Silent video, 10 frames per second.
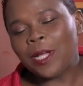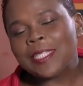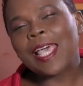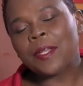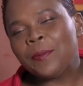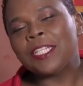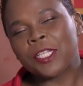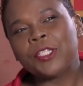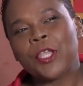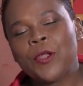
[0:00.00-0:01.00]
want to
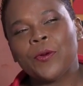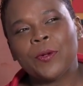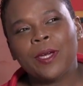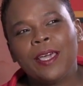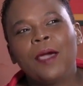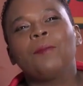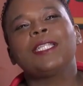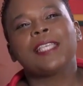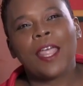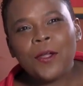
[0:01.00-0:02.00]
admit it, you know,
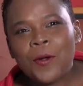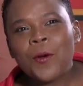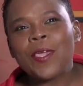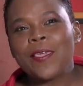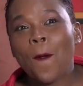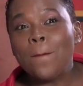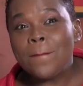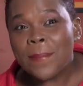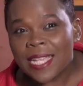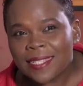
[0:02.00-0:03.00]
but I know you're
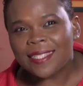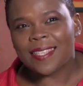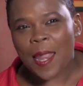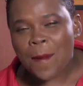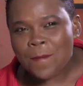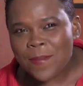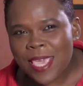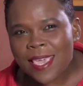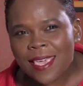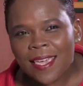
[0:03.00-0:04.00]
missing
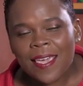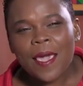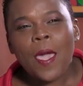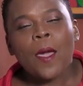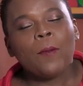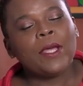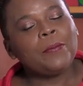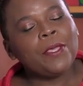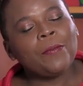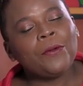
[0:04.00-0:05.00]
me.
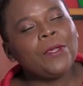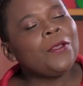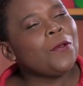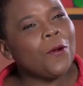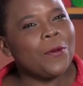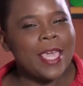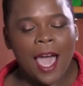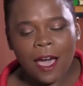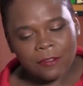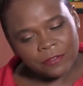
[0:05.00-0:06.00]
But people, we know we
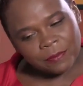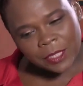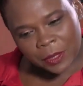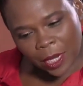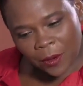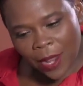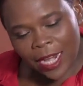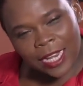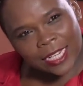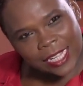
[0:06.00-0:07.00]
have, you know, a
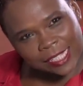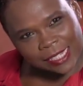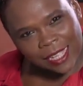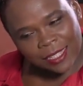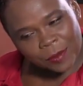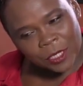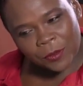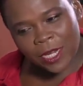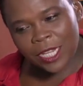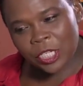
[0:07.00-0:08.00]
little distance
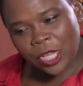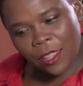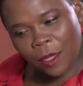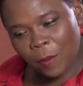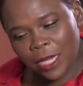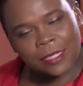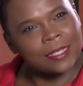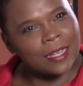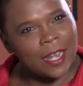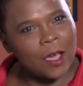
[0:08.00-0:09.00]
between each other,
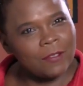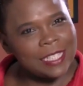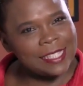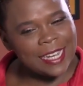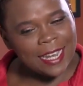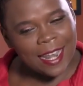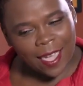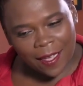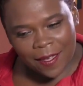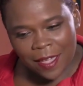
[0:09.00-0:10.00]
but the love is still
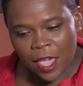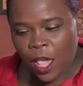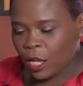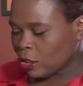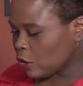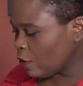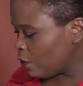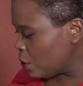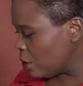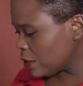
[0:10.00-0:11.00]
there. So
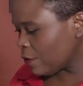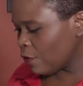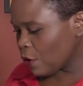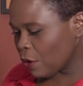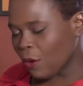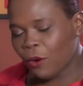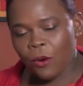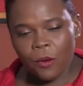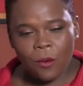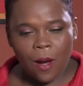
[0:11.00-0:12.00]
for those of you
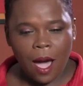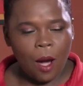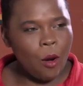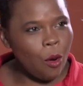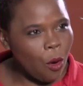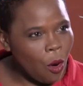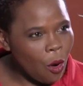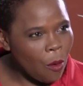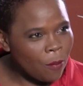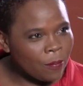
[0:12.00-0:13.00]
who are
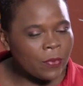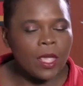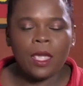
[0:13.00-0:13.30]
home,